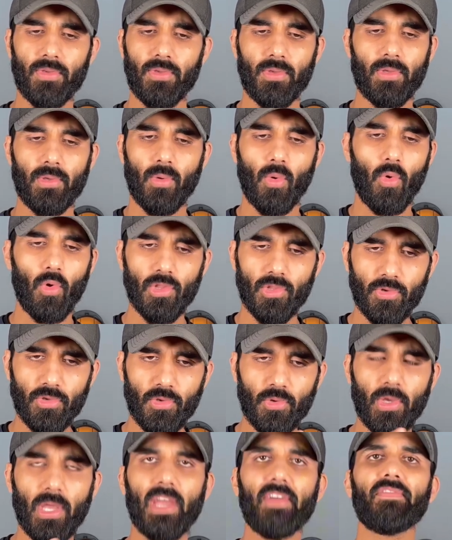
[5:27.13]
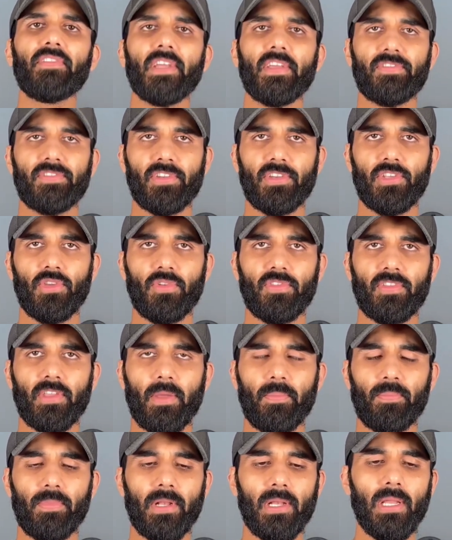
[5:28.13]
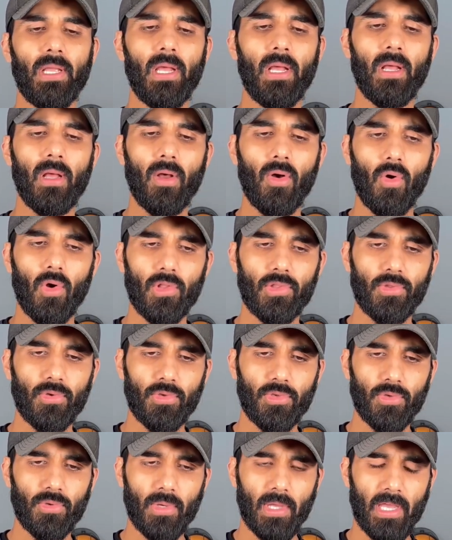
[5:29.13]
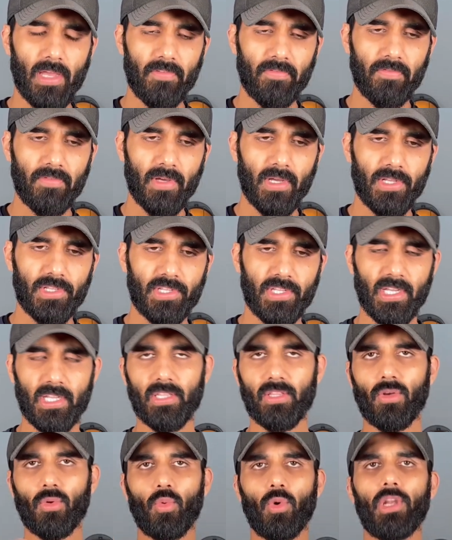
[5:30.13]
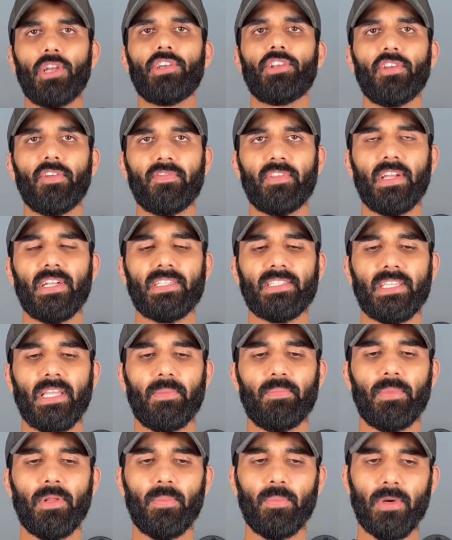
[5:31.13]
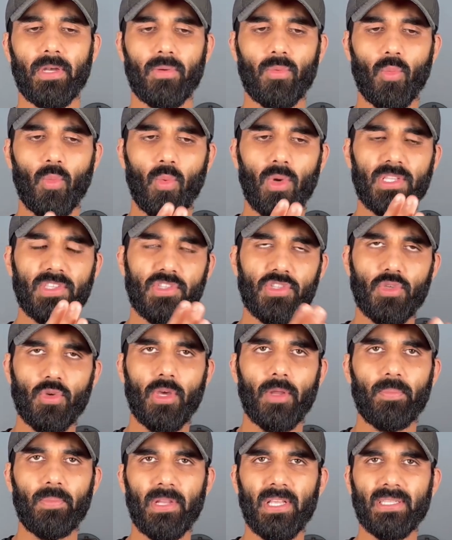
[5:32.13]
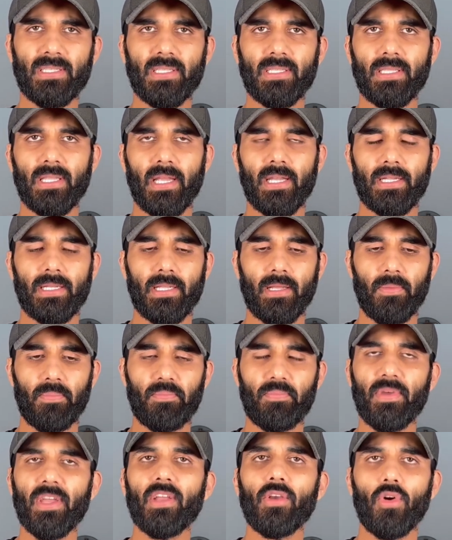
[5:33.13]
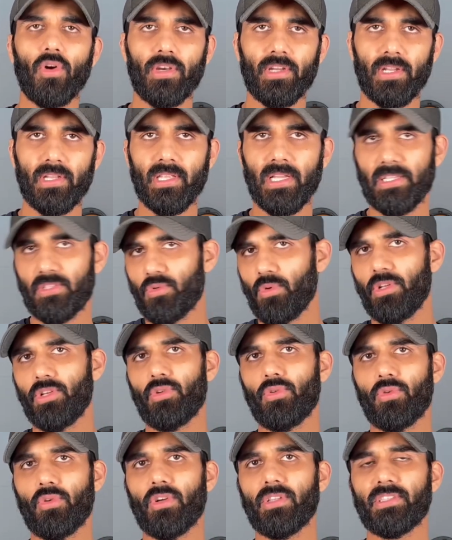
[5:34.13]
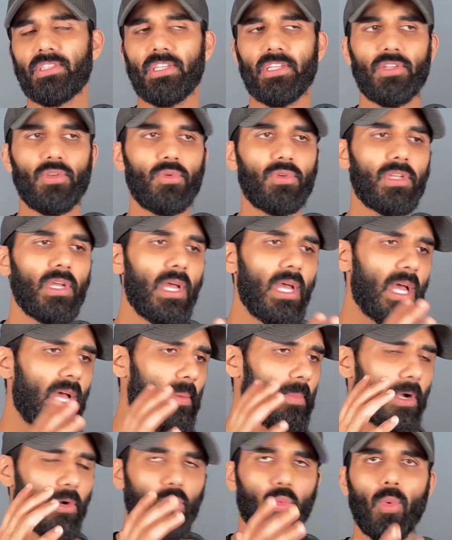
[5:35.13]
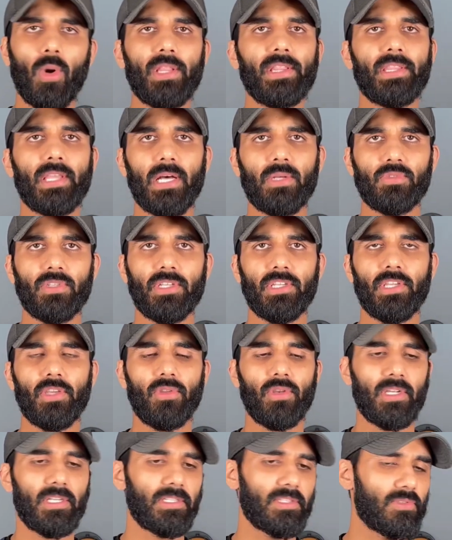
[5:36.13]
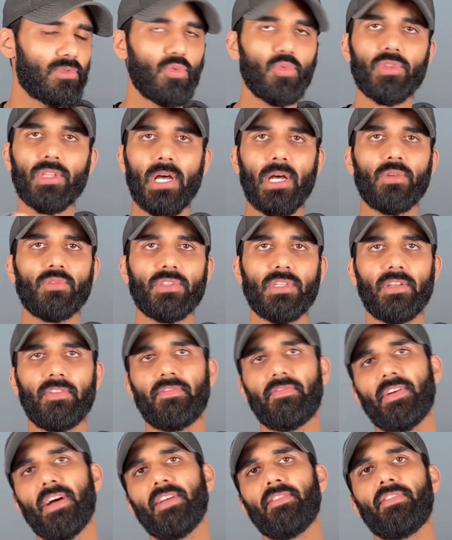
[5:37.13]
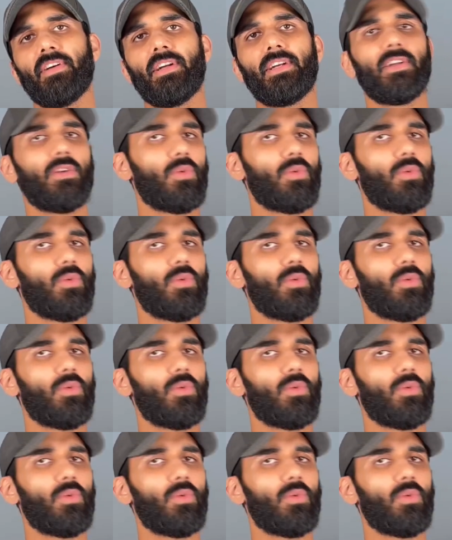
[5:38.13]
although you have tested your sample, although you have checked the quality of that sample, but once you are placing that big order that's going to constitute about 1000 units, 2500,